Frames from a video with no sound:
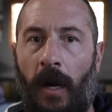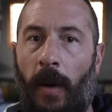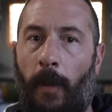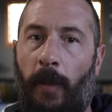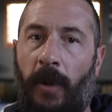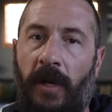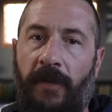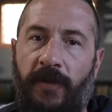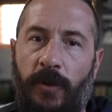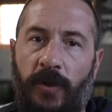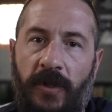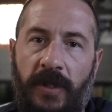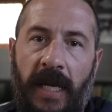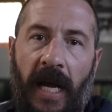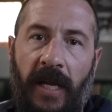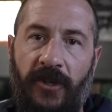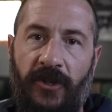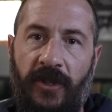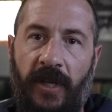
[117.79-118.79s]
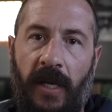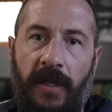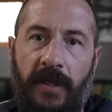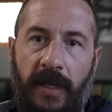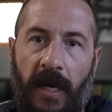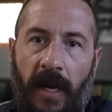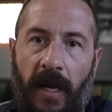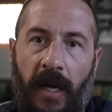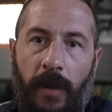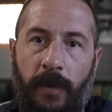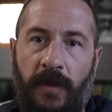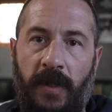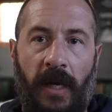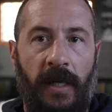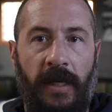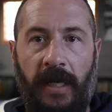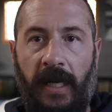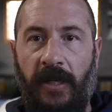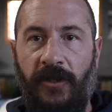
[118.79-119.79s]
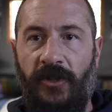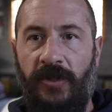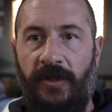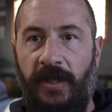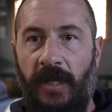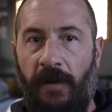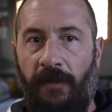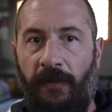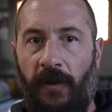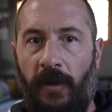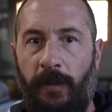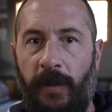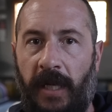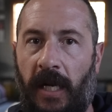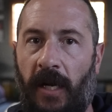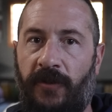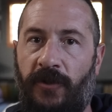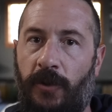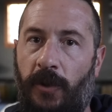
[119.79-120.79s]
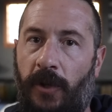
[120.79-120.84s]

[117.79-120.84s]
But if you snatch 10 times and each is different because you